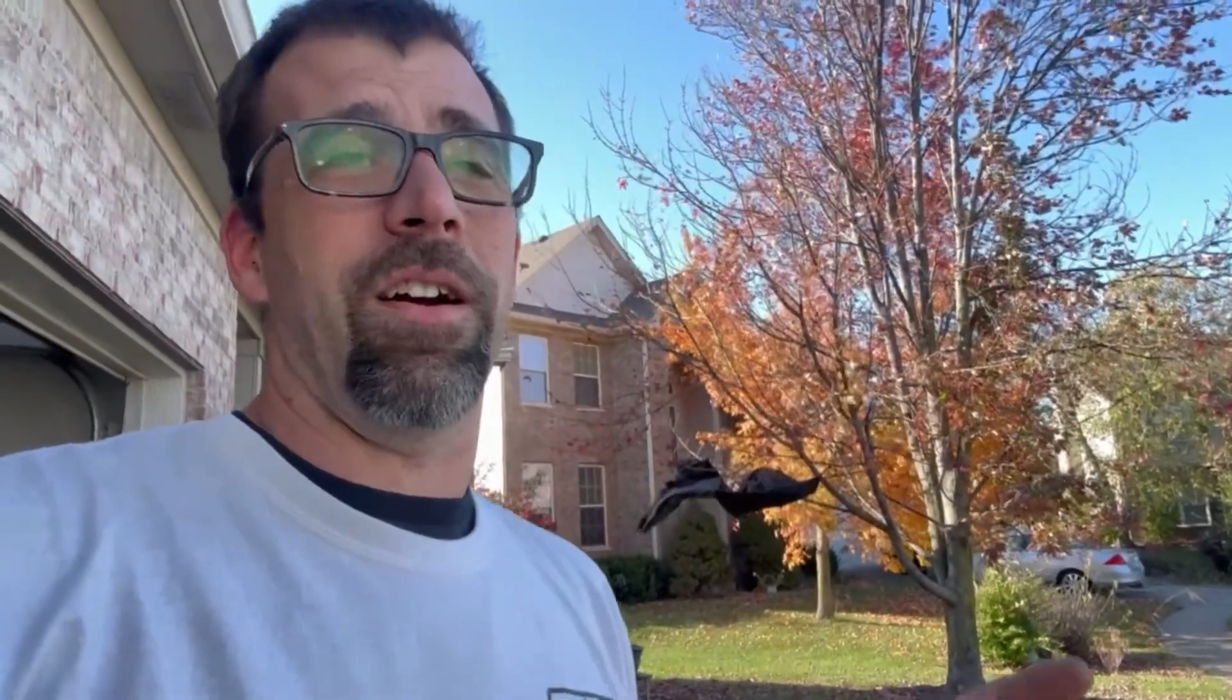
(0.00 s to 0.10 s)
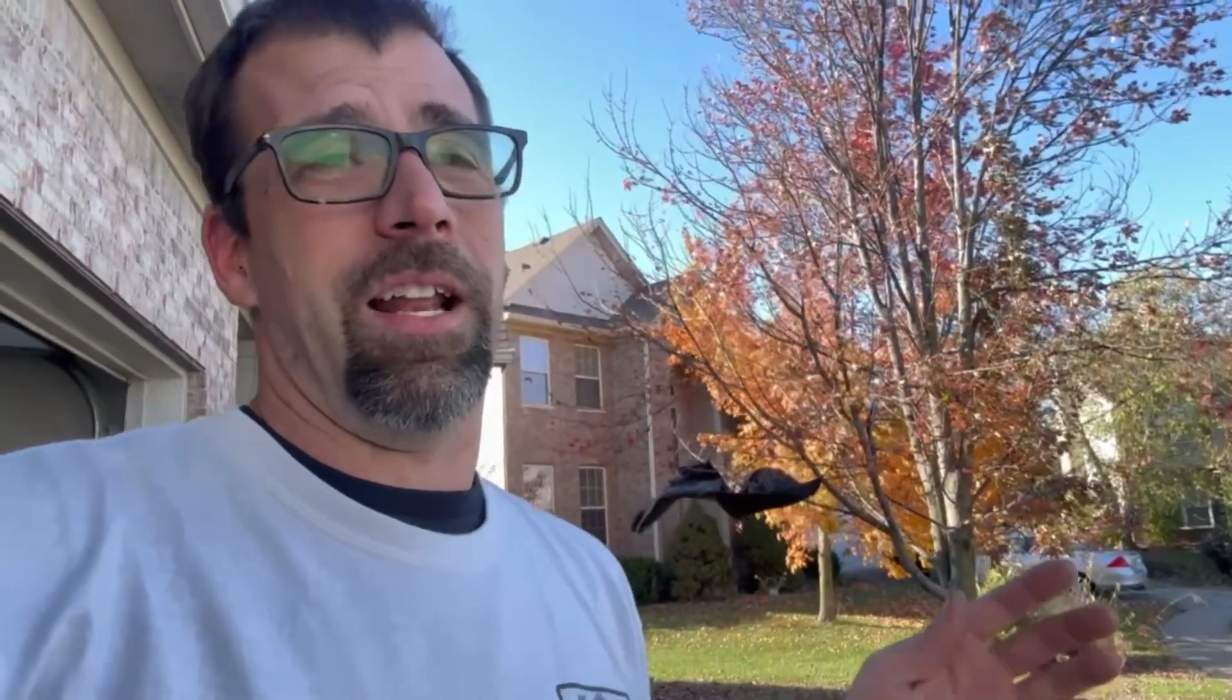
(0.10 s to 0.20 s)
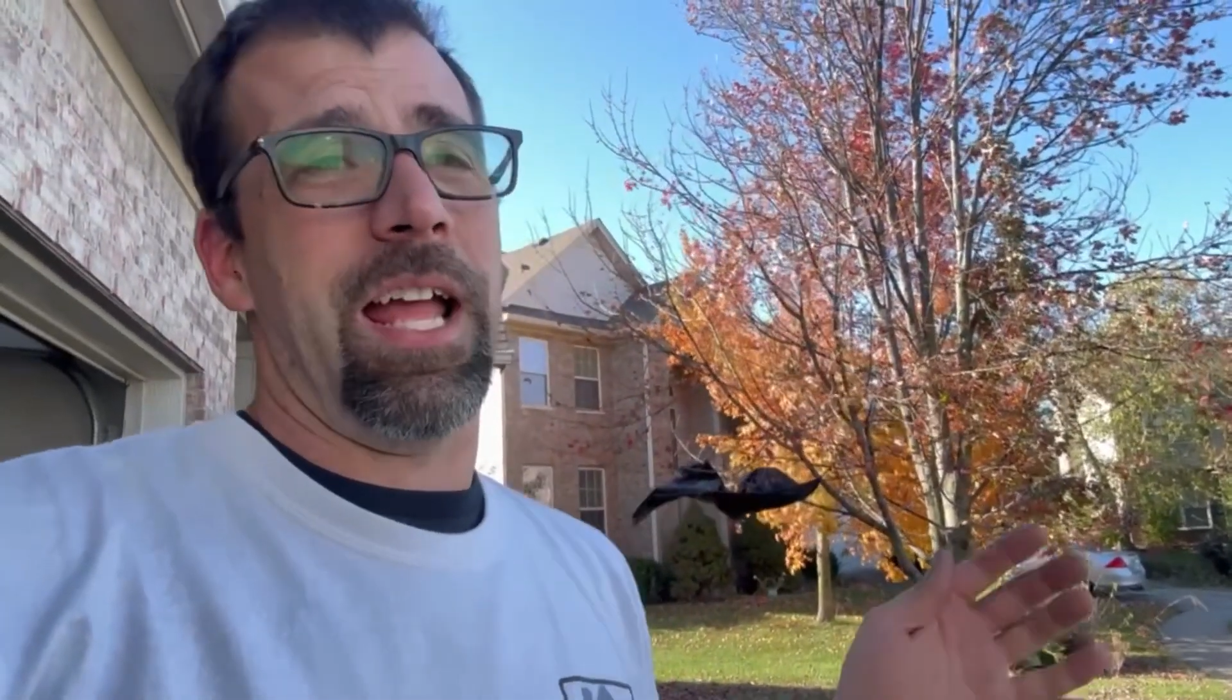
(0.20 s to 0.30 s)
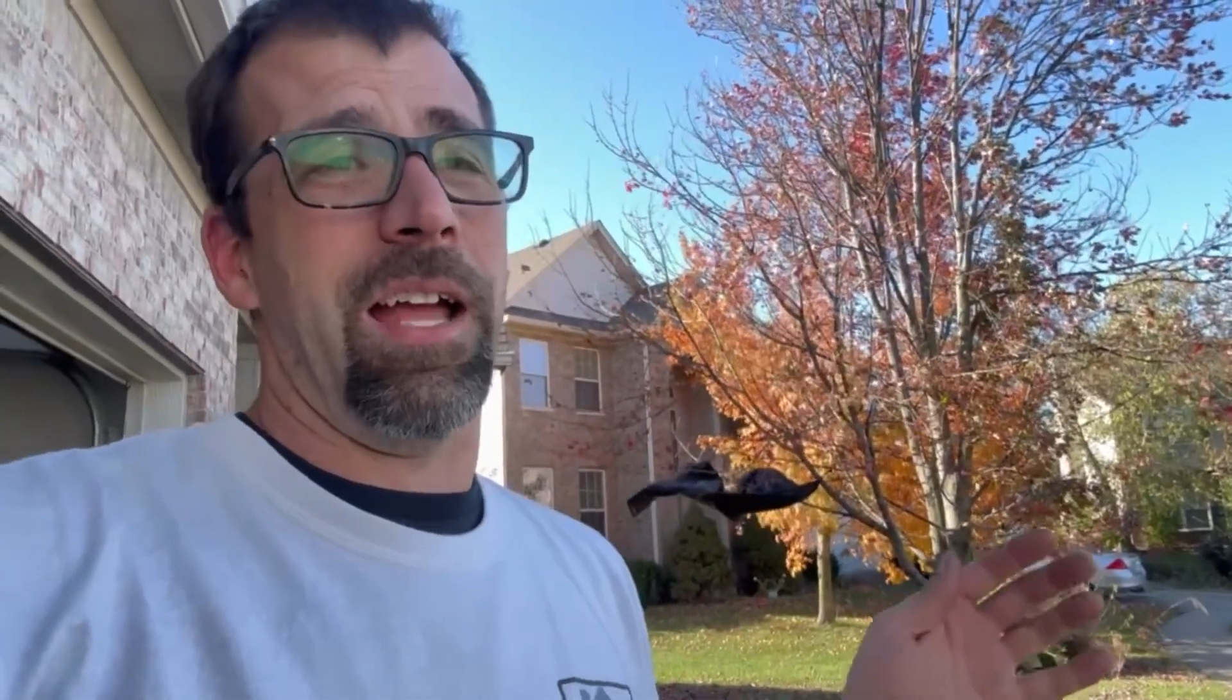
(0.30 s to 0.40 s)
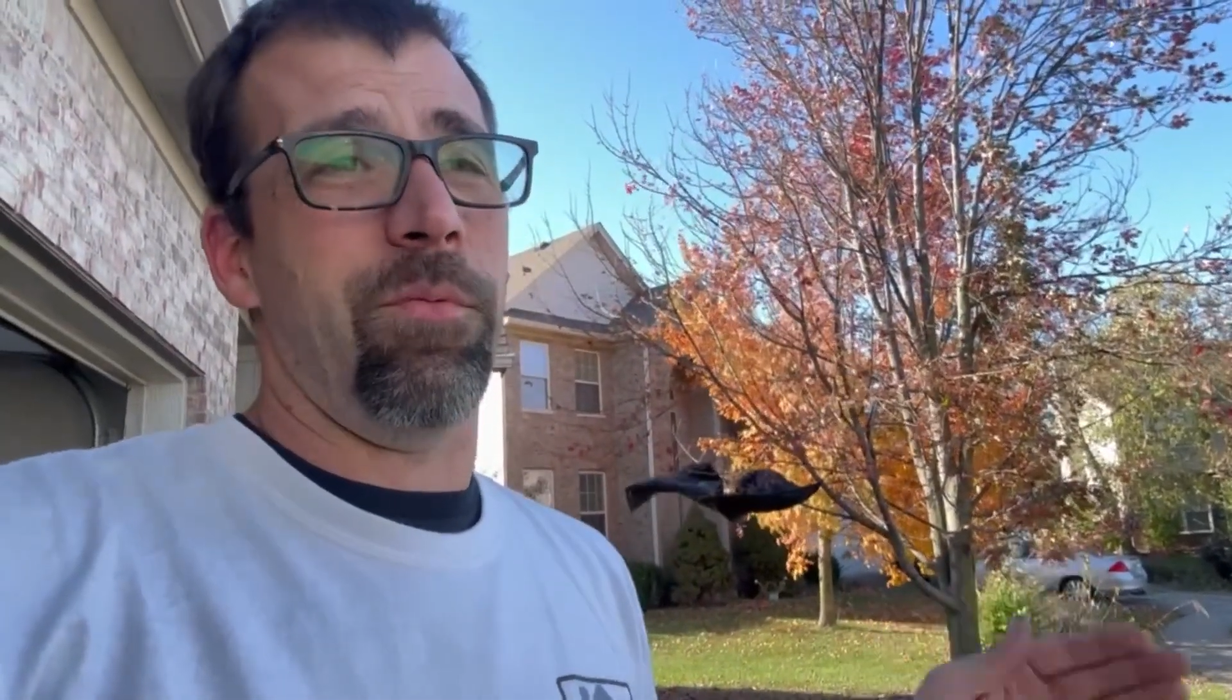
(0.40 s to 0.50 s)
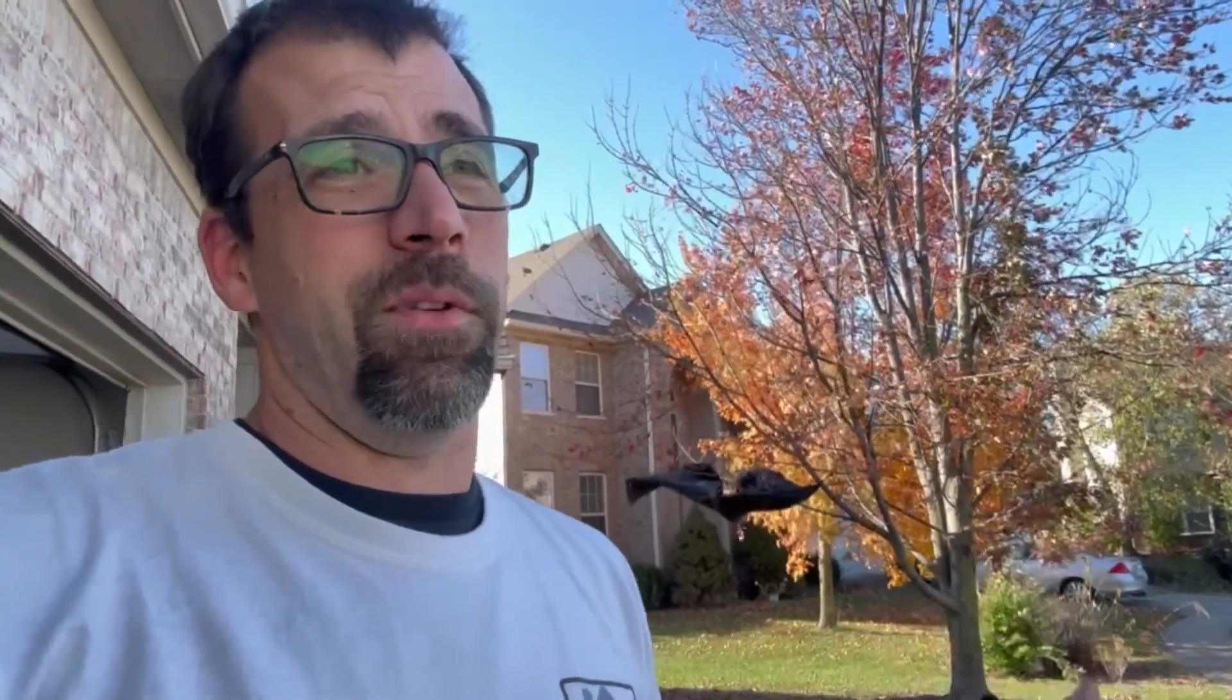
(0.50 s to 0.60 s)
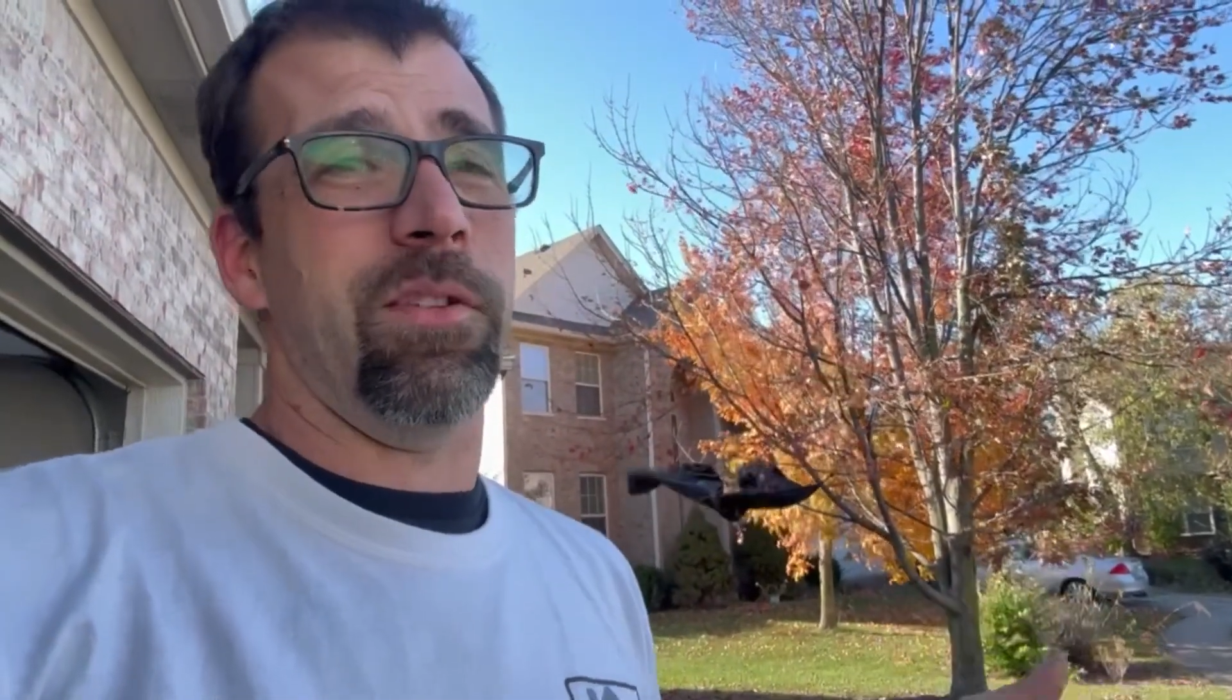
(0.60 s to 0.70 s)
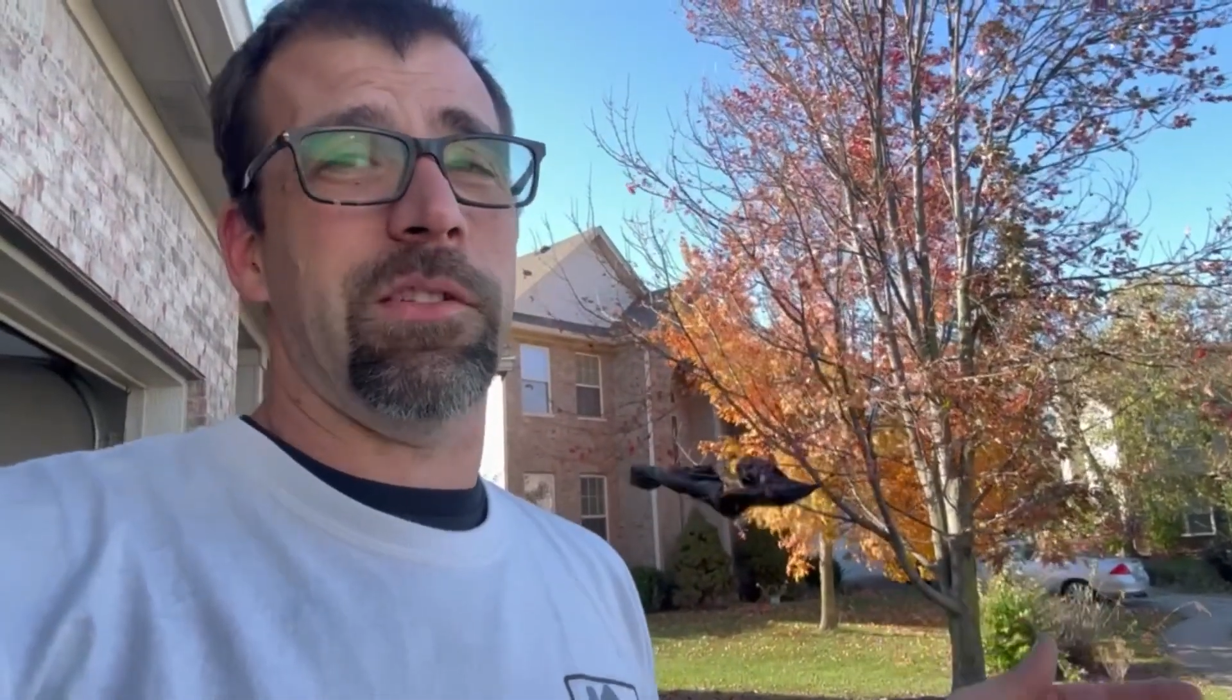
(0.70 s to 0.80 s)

and I have one